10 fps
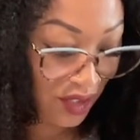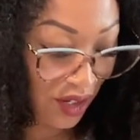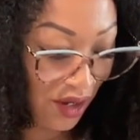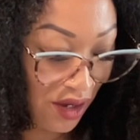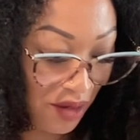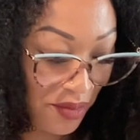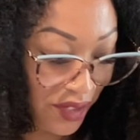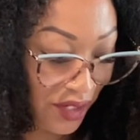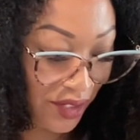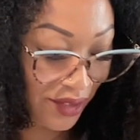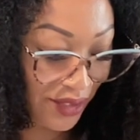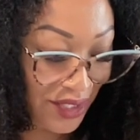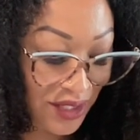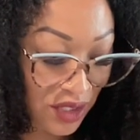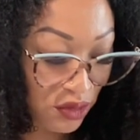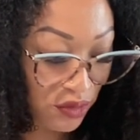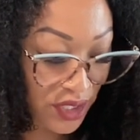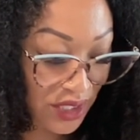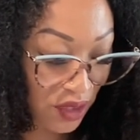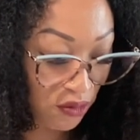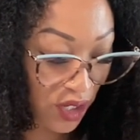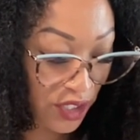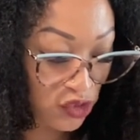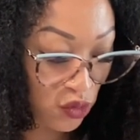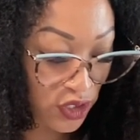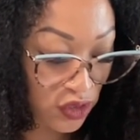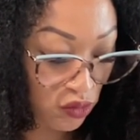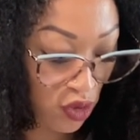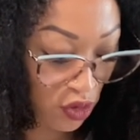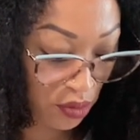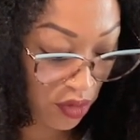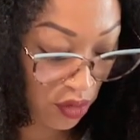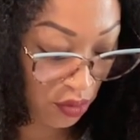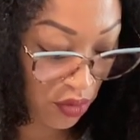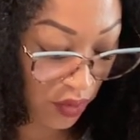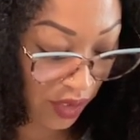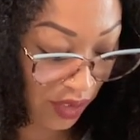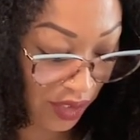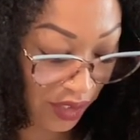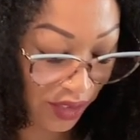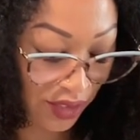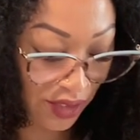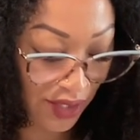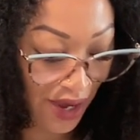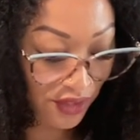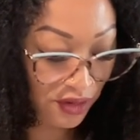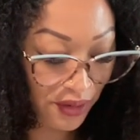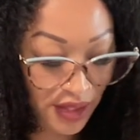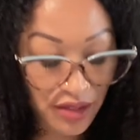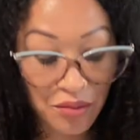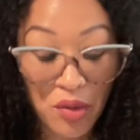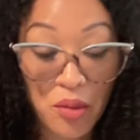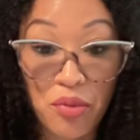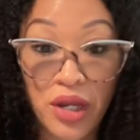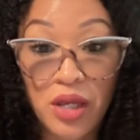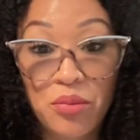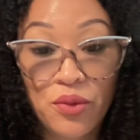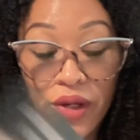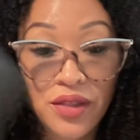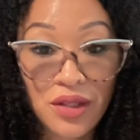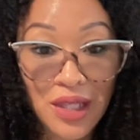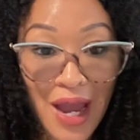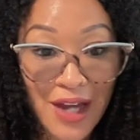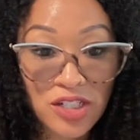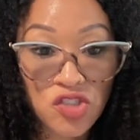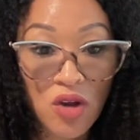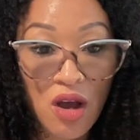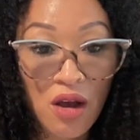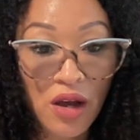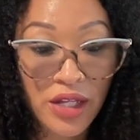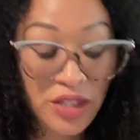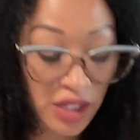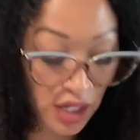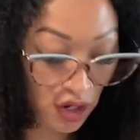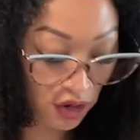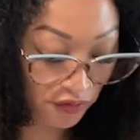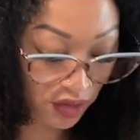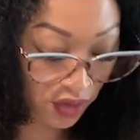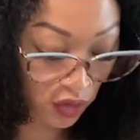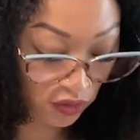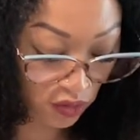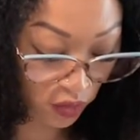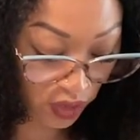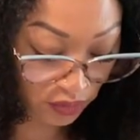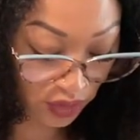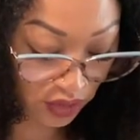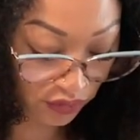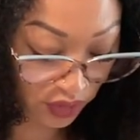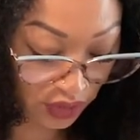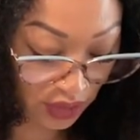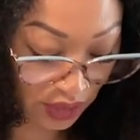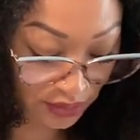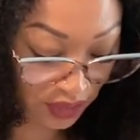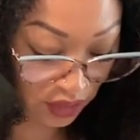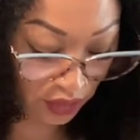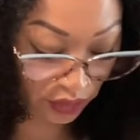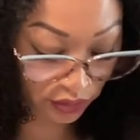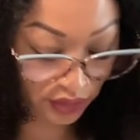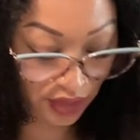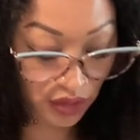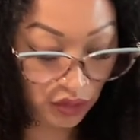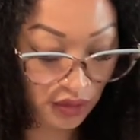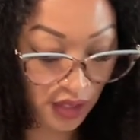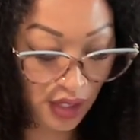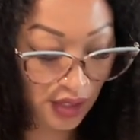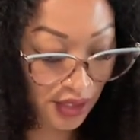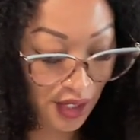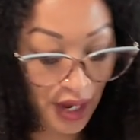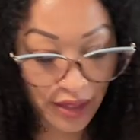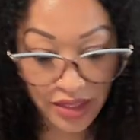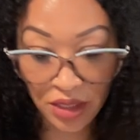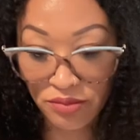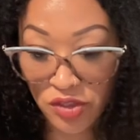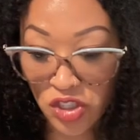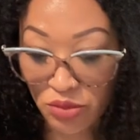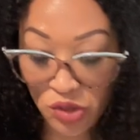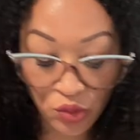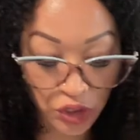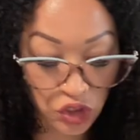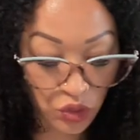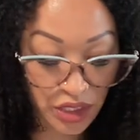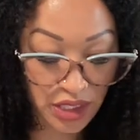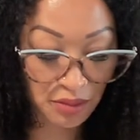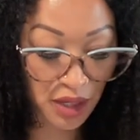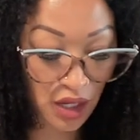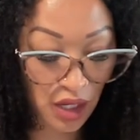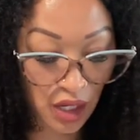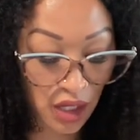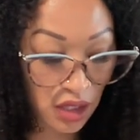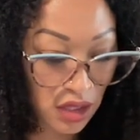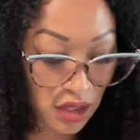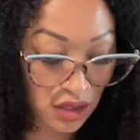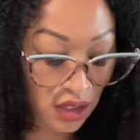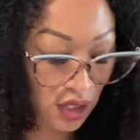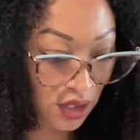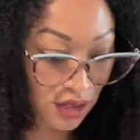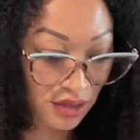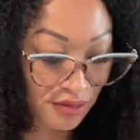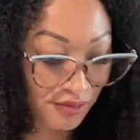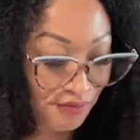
Oh man, they took a risk and ran towards the wrong point, and now they're at a breaking point, the last straw, and they are very overwhelmed and conflicted. I'm telling you, they know they got some sort of choice to make, and